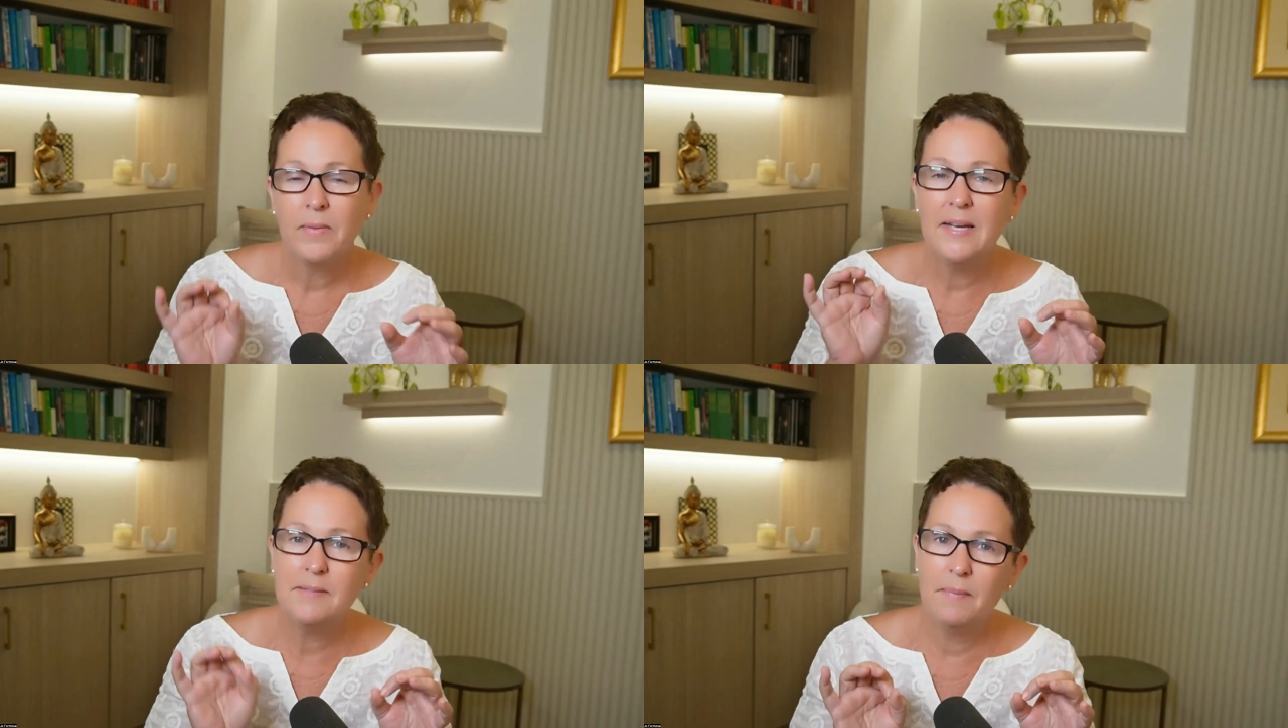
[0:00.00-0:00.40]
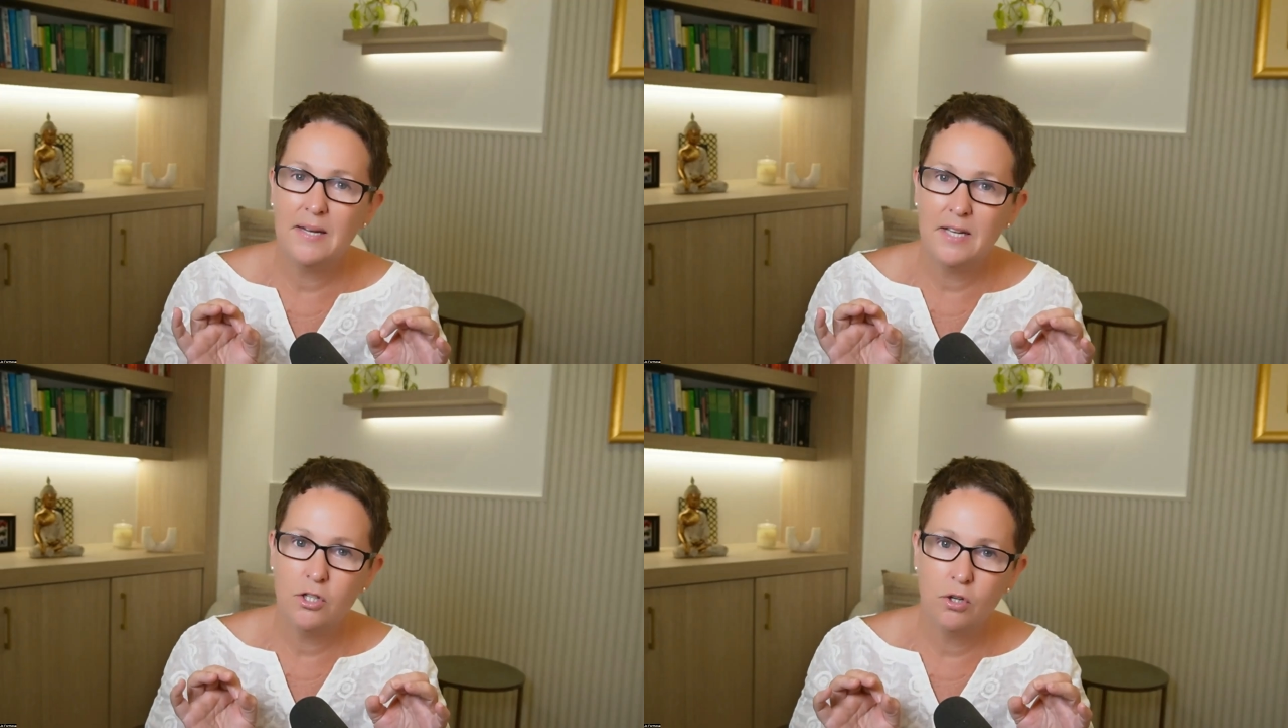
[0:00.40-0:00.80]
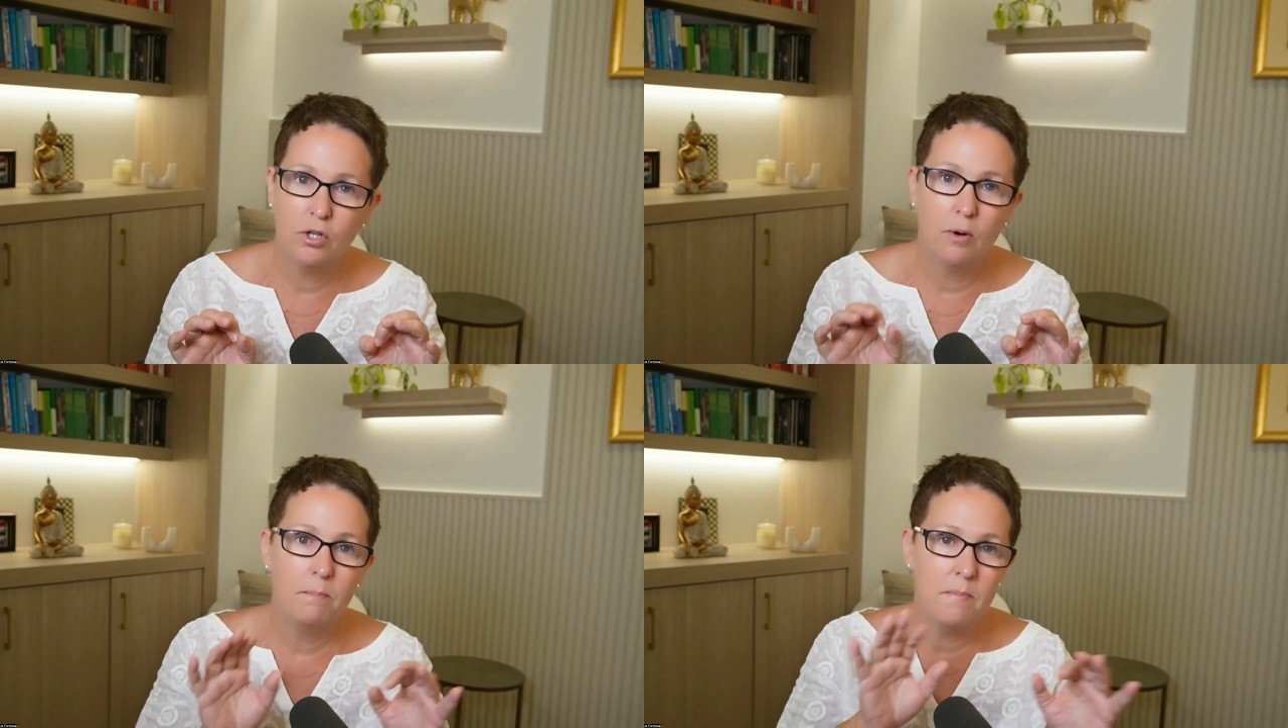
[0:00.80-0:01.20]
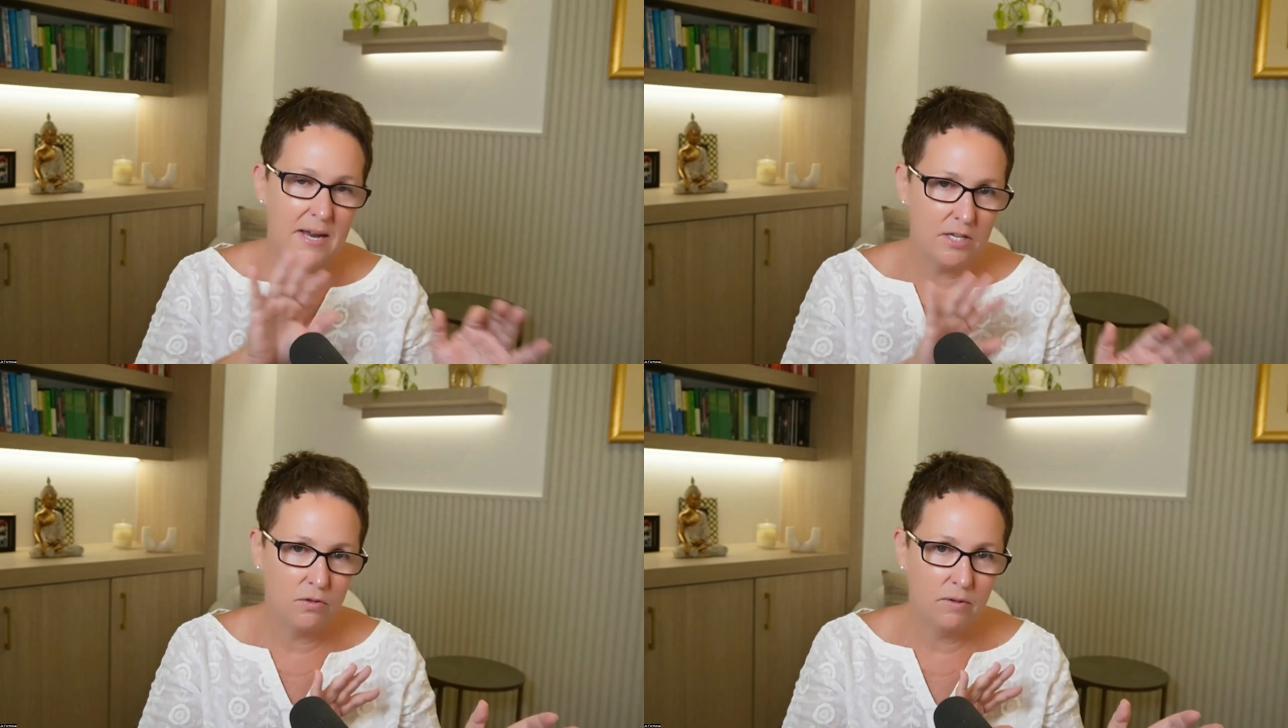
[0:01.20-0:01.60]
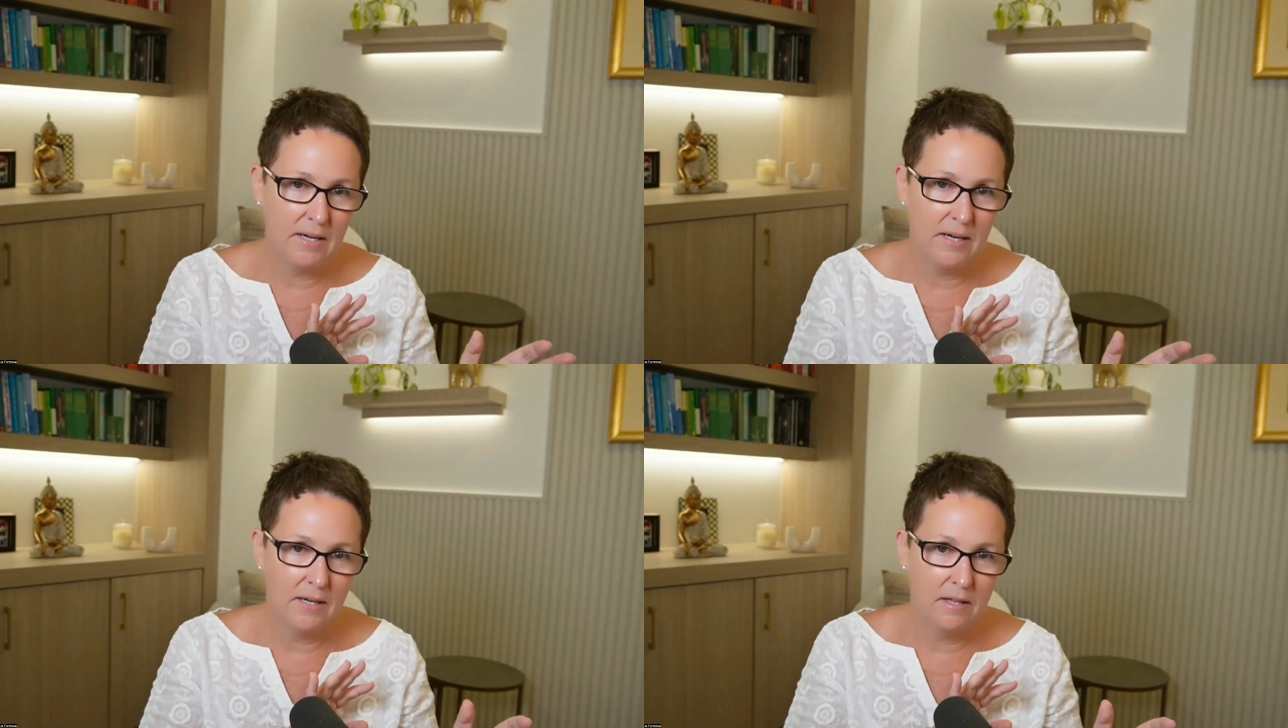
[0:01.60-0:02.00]
is making sure you're
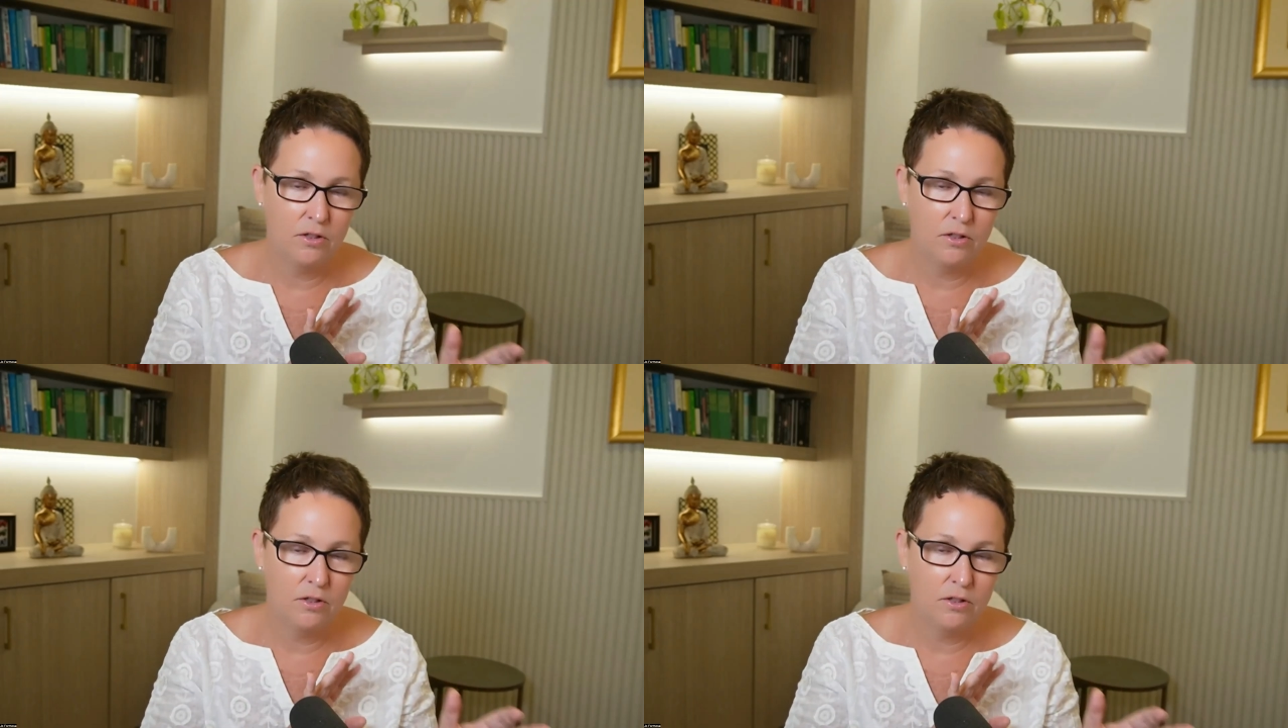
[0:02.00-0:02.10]
measuring